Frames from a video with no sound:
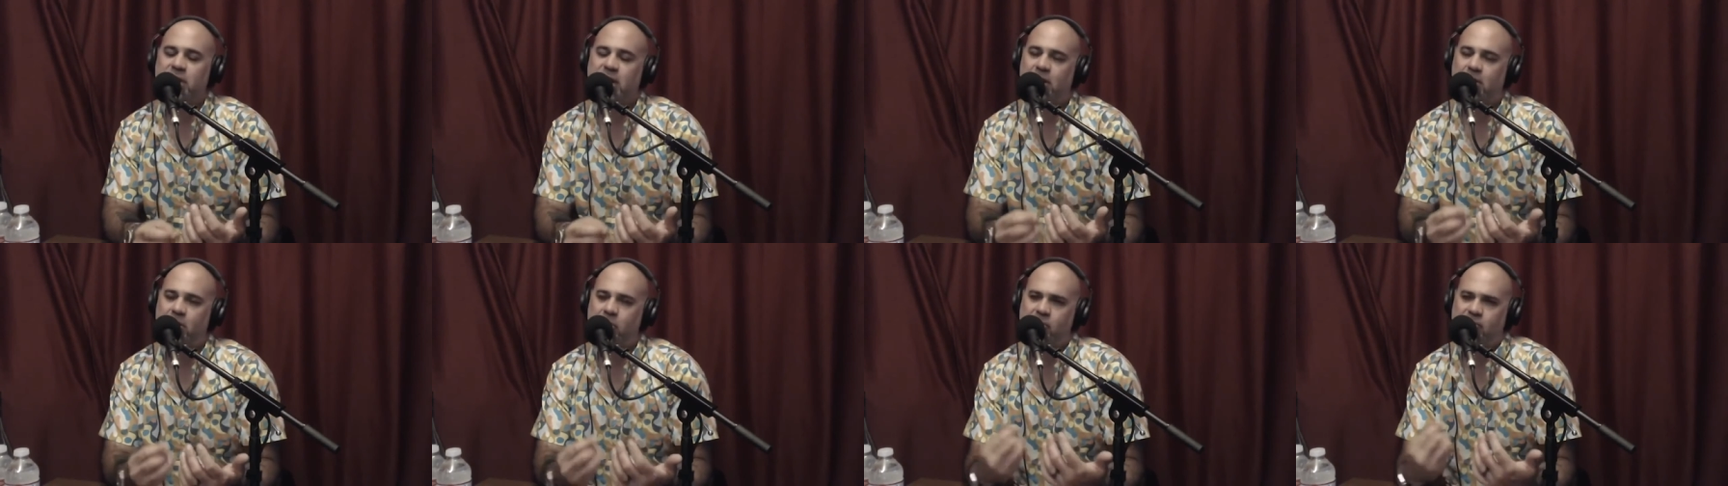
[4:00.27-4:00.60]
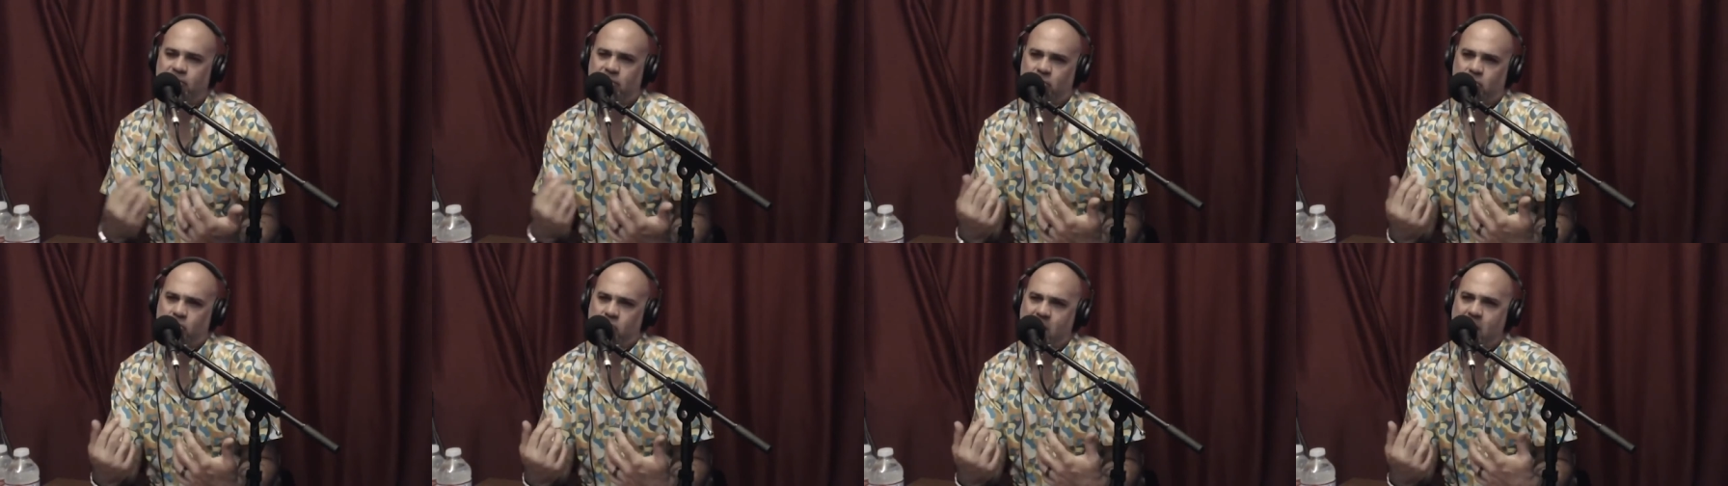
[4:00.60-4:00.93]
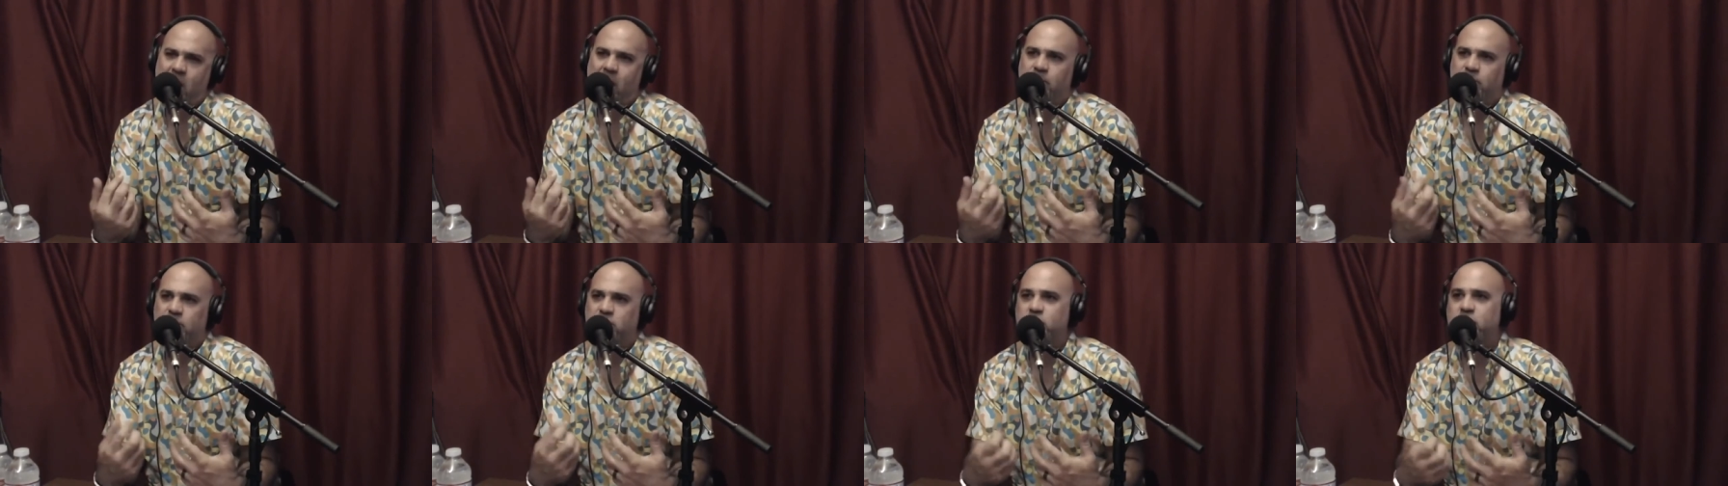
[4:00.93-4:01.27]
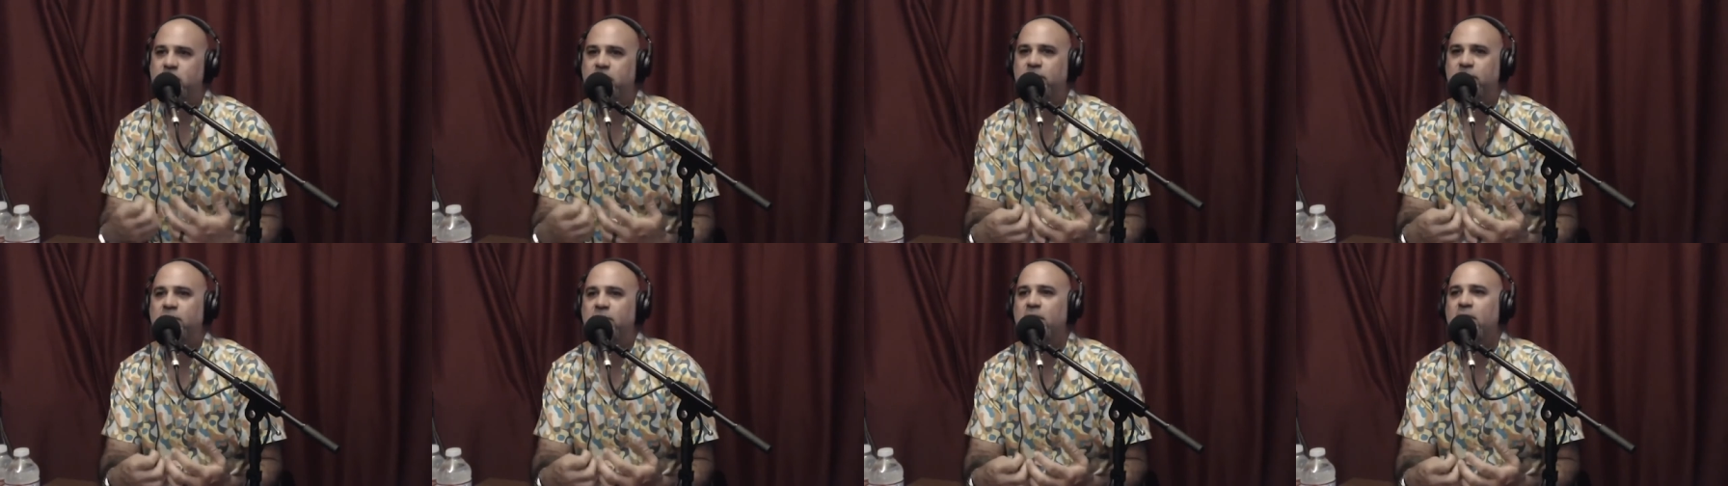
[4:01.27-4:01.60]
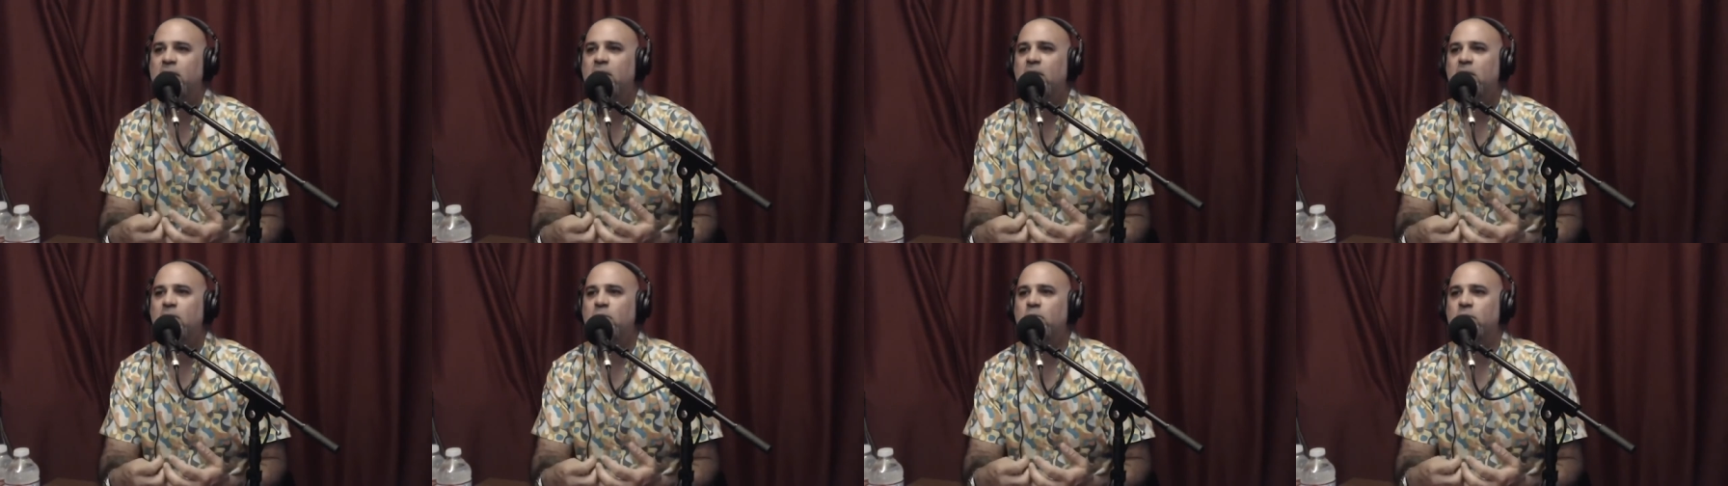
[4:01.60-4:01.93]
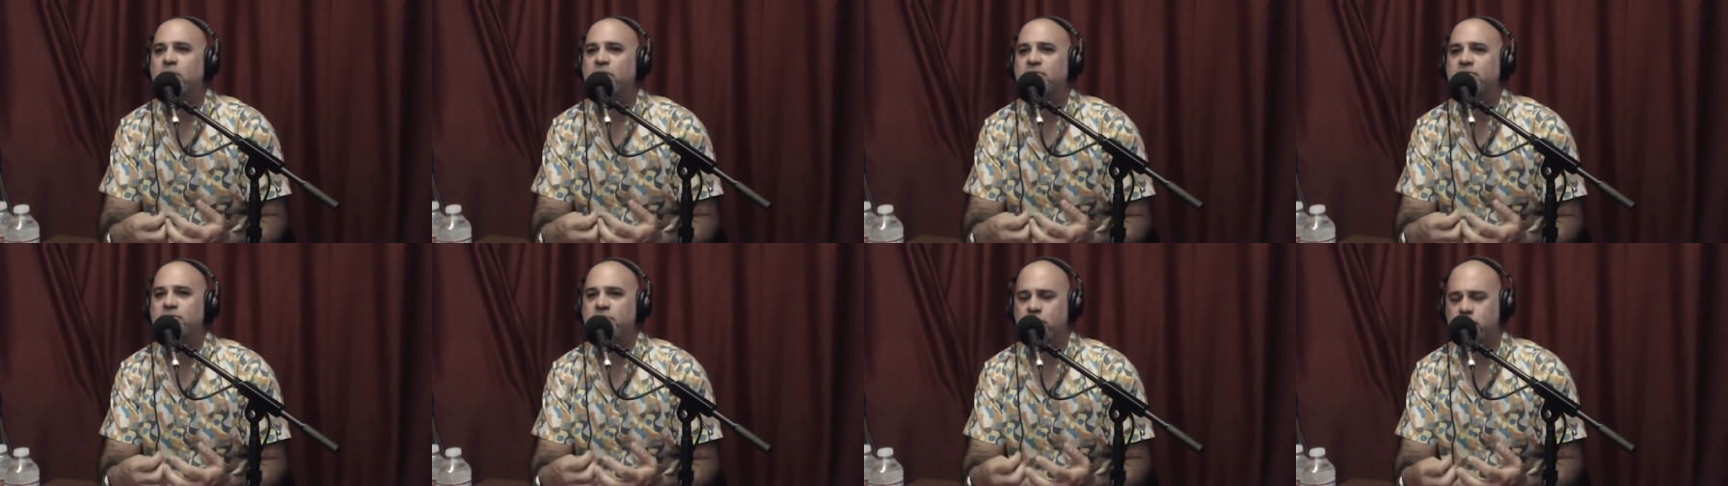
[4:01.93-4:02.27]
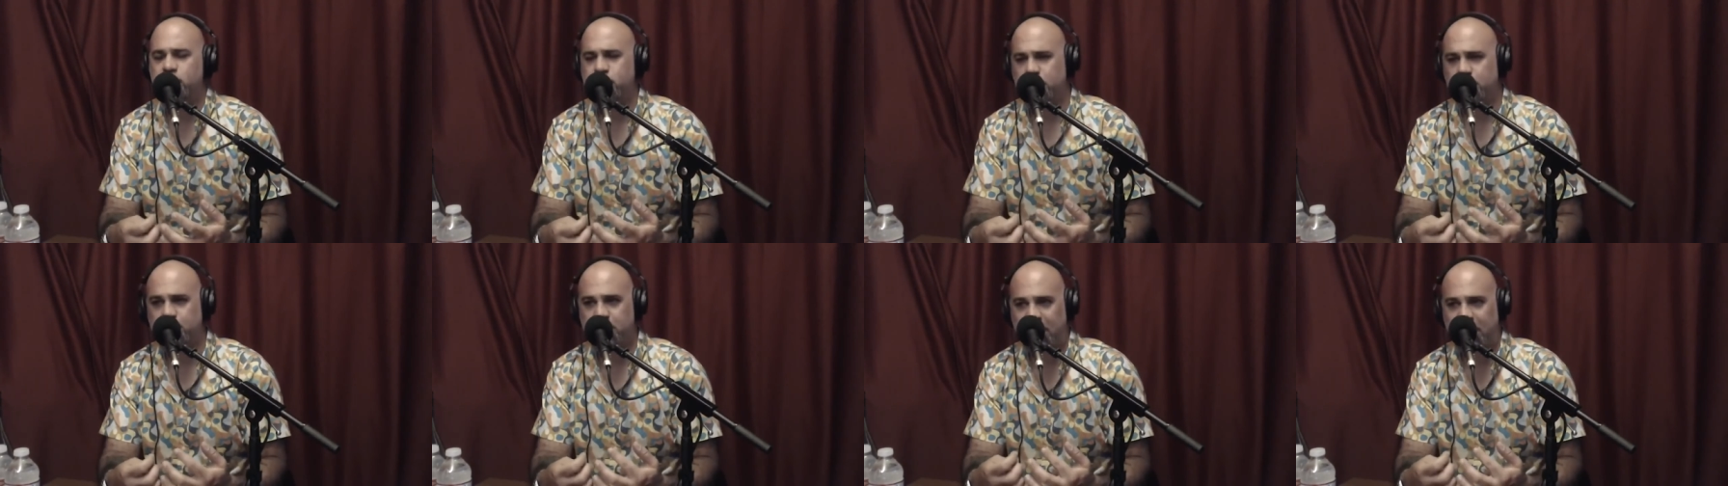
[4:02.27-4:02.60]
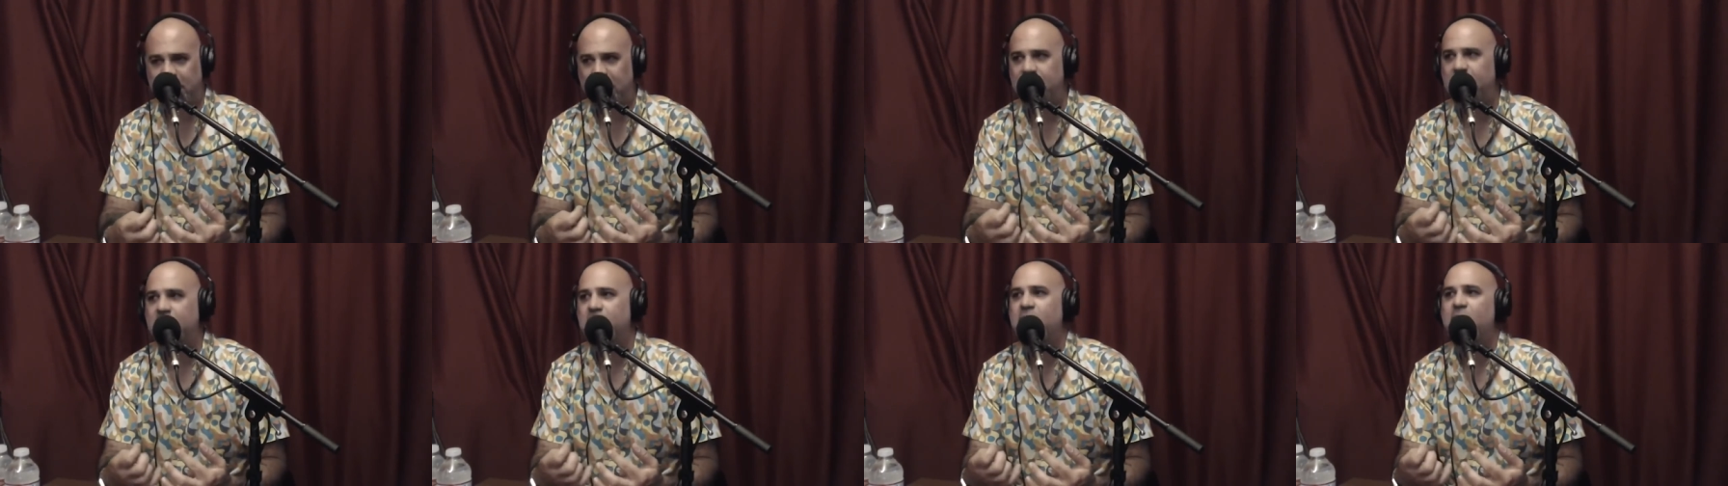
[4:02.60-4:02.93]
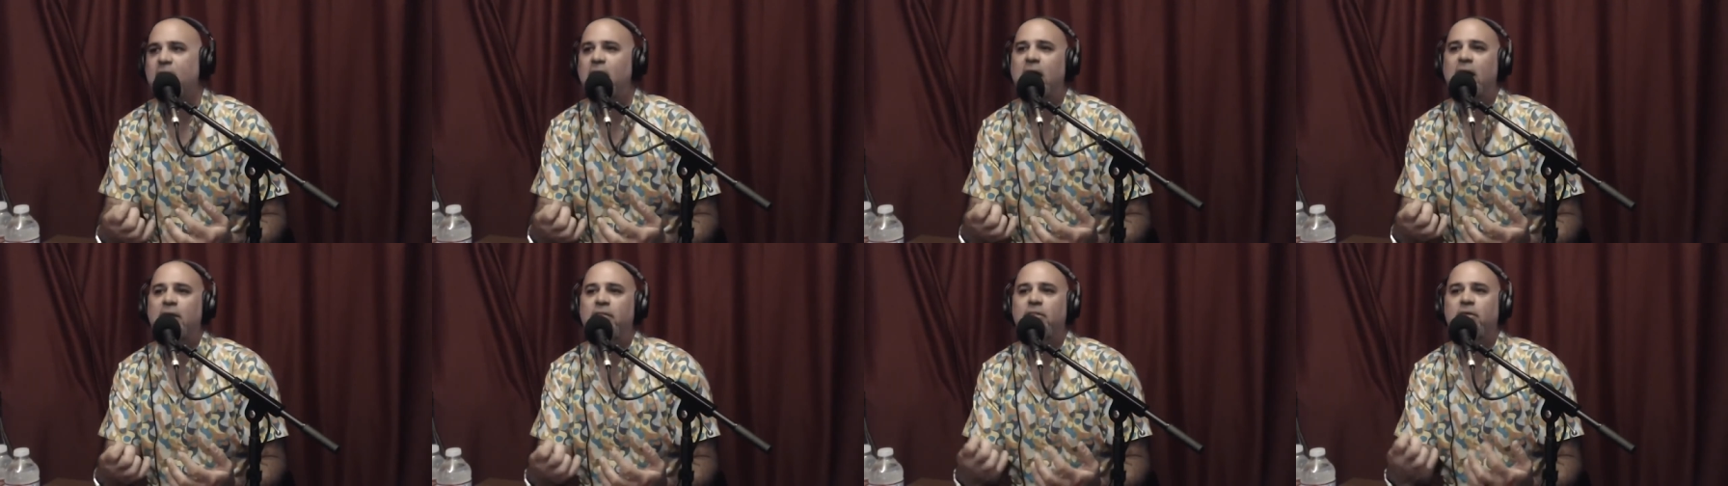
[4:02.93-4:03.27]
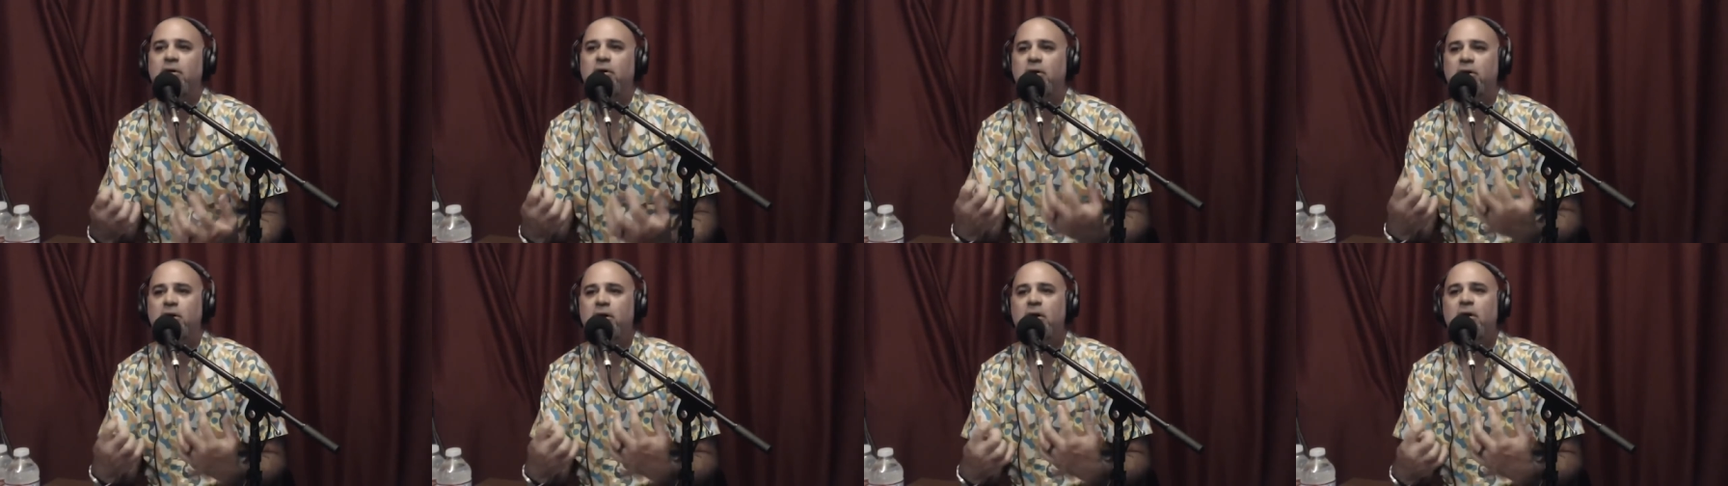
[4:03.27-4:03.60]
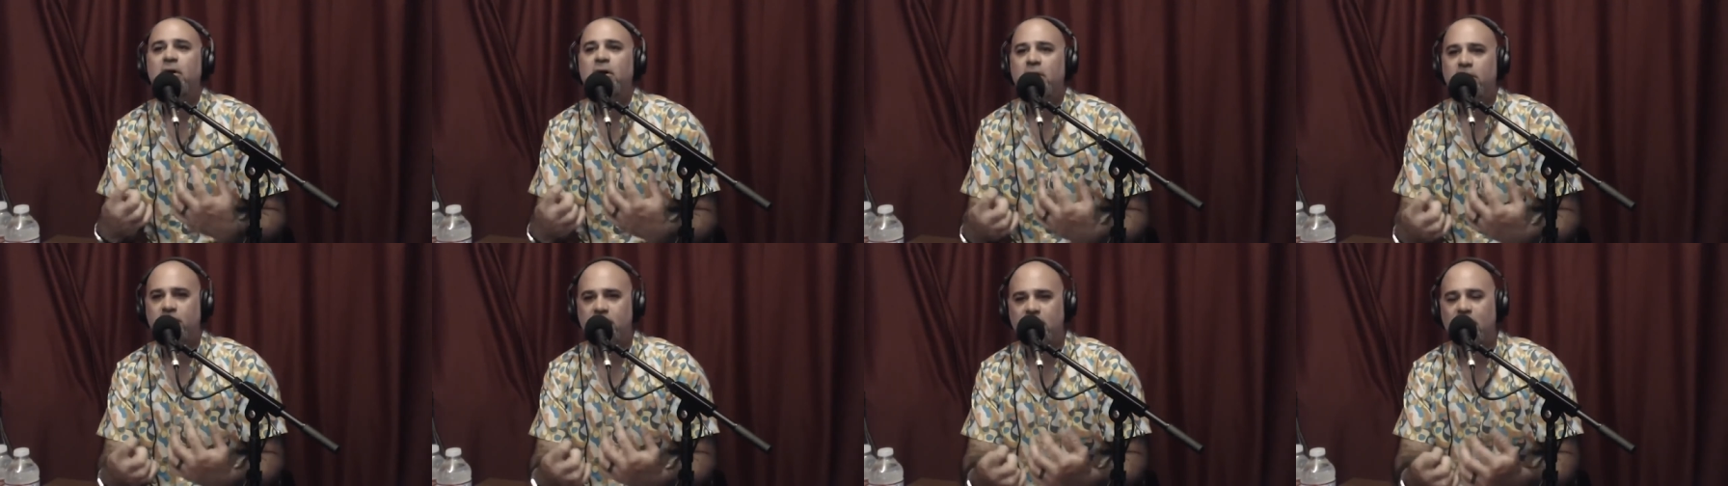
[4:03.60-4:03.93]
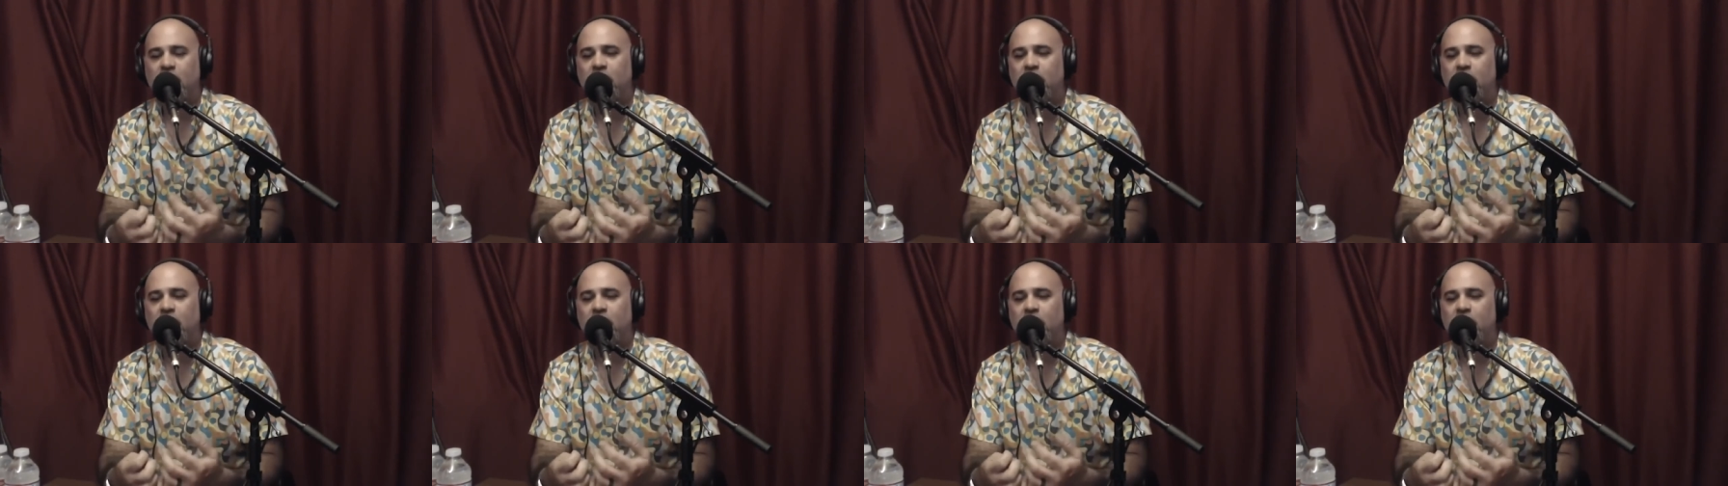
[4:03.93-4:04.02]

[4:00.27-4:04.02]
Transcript: get overwhelmed with with social media and the yeah.